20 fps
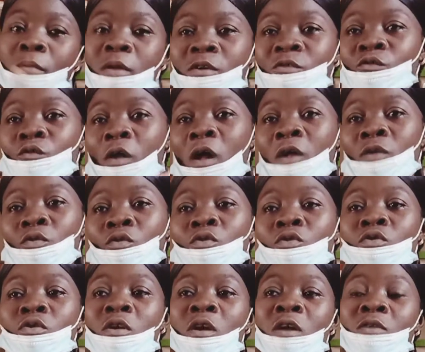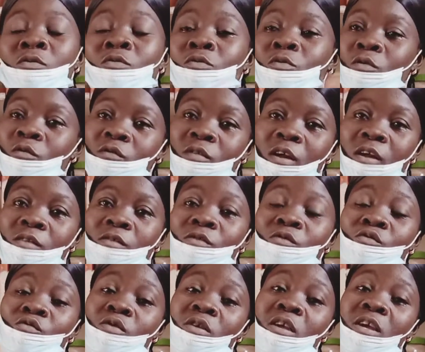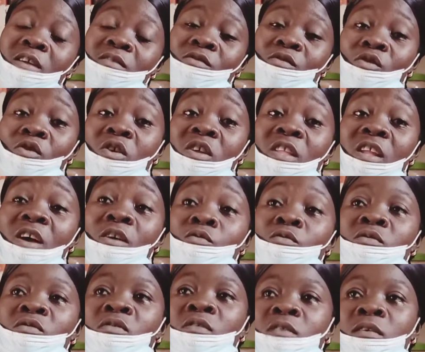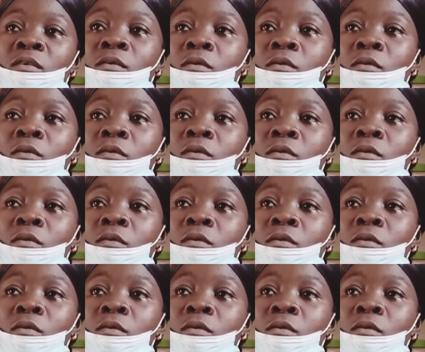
place to another and all of that, it will get in contact with the